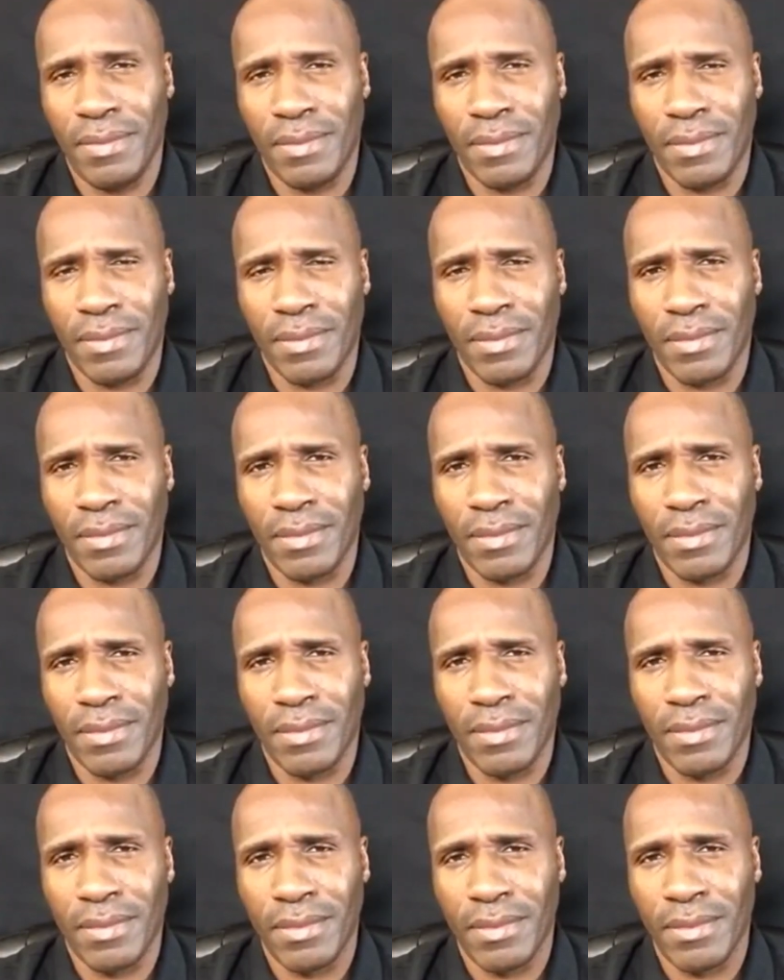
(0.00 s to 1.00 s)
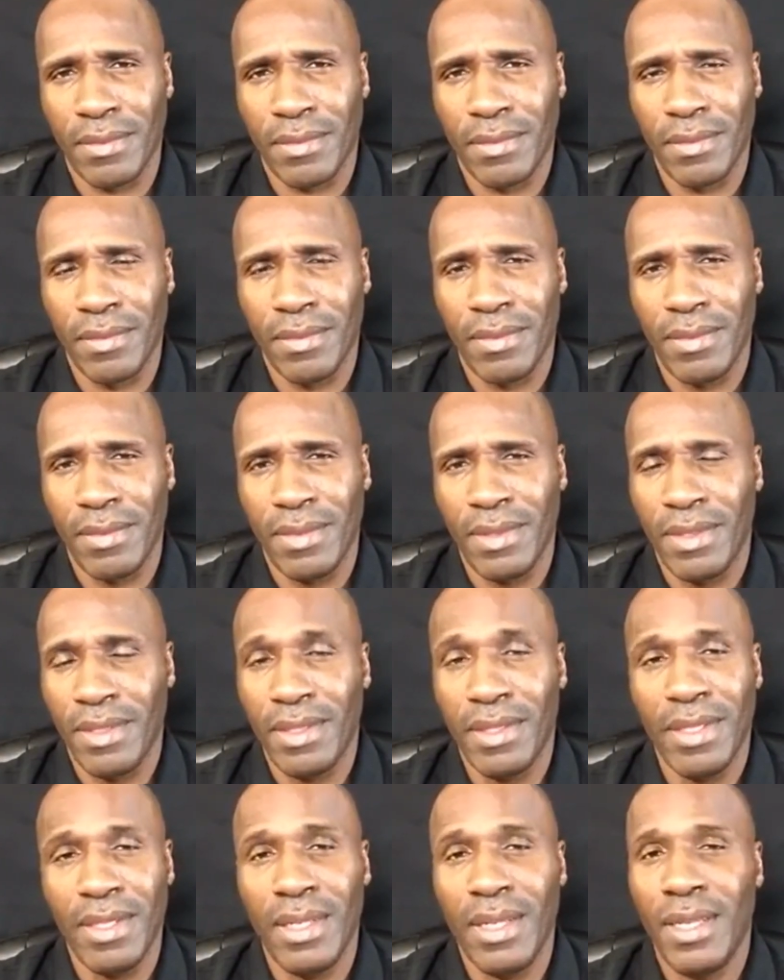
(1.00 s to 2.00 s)

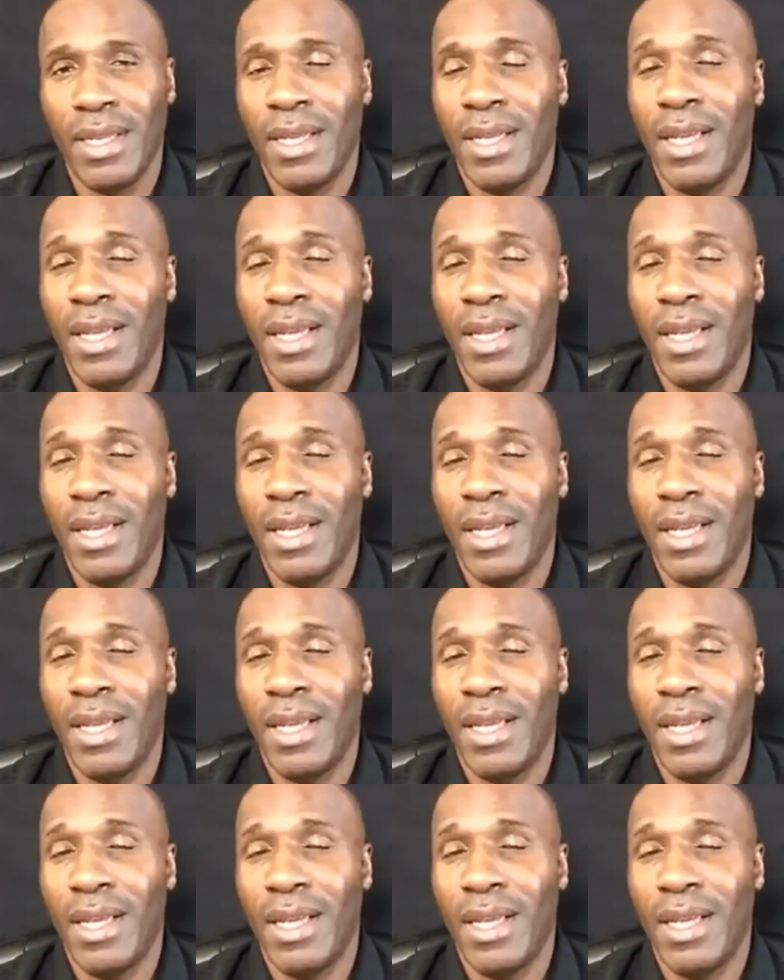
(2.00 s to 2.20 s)
No one is speaking in this clip.